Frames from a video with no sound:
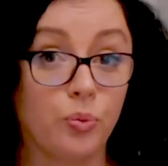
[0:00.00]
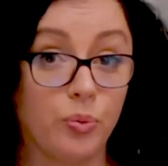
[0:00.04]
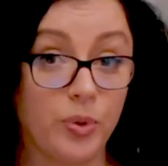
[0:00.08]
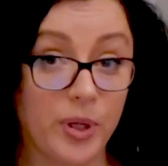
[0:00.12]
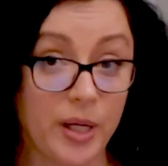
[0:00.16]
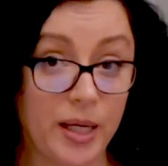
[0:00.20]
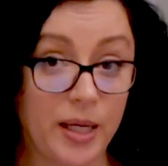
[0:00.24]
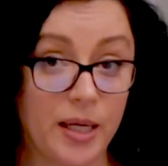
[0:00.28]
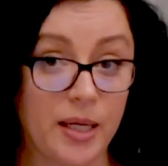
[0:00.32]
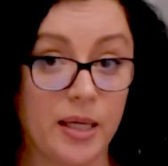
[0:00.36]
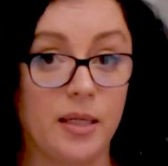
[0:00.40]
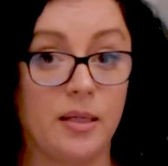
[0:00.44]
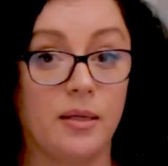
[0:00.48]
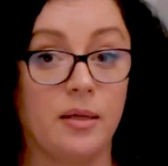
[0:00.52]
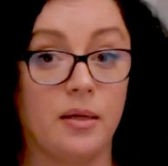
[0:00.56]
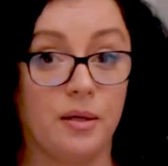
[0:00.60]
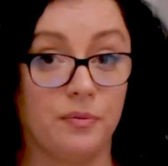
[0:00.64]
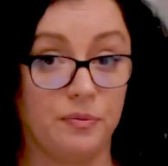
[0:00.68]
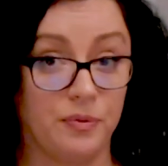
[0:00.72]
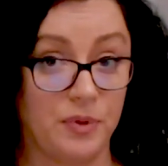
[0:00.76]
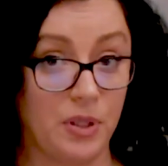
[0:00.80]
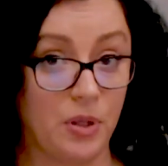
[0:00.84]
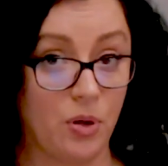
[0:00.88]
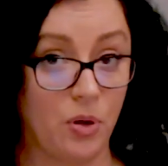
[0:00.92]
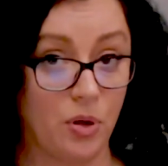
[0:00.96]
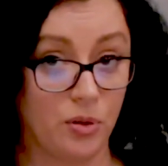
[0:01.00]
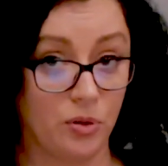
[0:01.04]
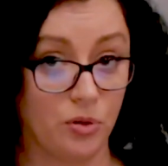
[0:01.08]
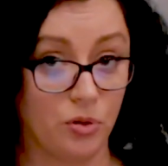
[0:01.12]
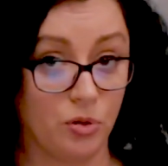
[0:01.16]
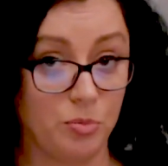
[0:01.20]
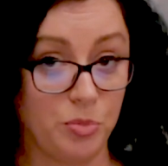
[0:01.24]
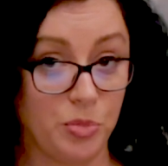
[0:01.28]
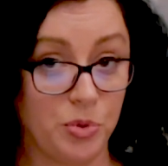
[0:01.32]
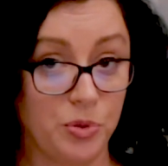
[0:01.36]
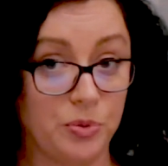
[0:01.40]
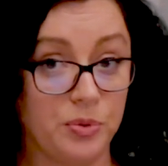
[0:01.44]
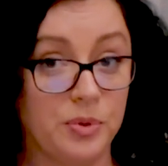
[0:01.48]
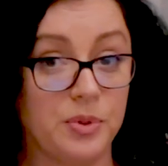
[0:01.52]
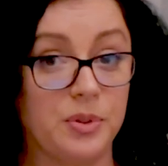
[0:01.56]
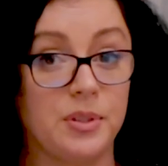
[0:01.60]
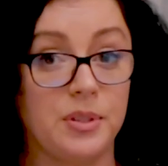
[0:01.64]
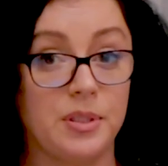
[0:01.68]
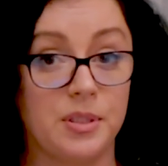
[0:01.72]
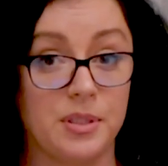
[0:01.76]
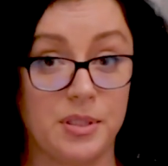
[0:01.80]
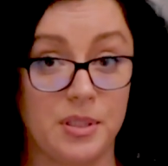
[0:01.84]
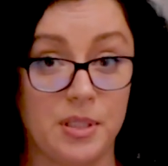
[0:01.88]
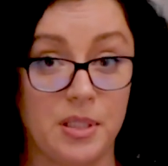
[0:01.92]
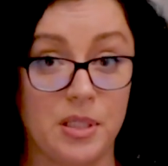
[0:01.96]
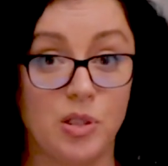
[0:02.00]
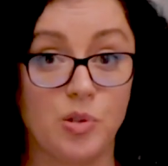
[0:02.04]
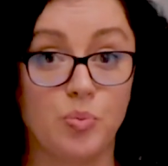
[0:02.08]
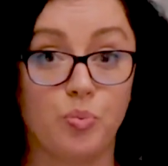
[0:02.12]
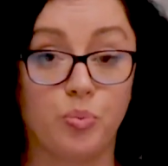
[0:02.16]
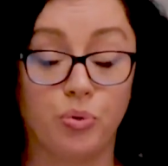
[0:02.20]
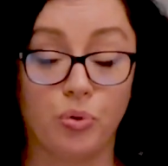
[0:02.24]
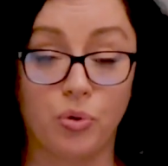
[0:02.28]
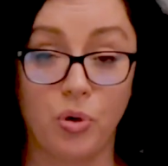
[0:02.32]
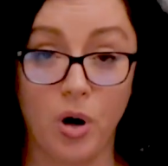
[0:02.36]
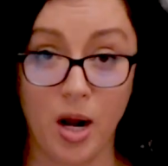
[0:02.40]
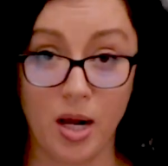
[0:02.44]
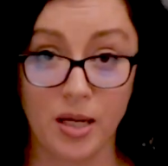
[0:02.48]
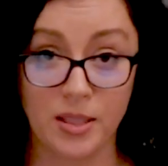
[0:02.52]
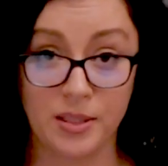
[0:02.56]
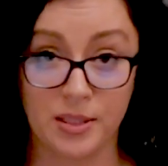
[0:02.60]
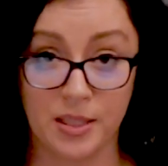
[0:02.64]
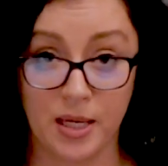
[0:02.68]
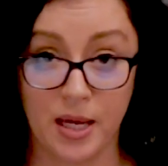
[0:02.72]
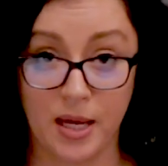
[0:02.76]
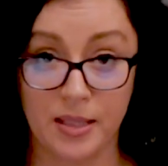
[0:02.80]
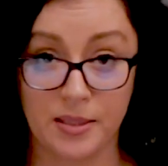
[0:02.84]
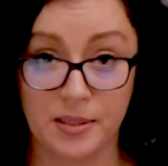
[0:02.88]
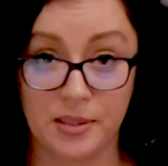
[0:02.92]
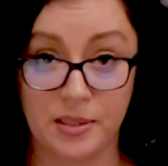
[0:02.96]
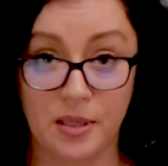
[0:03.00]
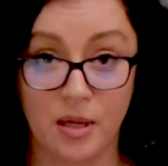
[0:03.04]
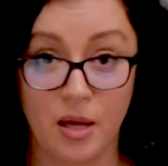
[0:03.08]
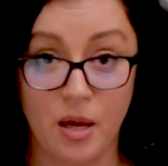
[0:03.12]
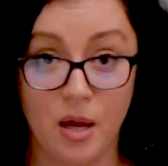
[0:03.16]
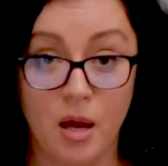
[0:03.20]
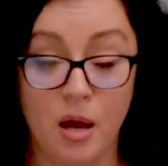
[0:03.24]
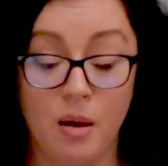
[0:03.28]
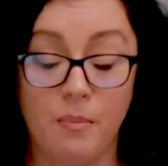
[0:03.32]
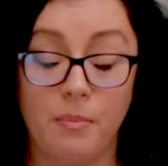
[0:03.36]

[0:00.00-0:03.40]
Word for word: rid of the autoimmune disease process,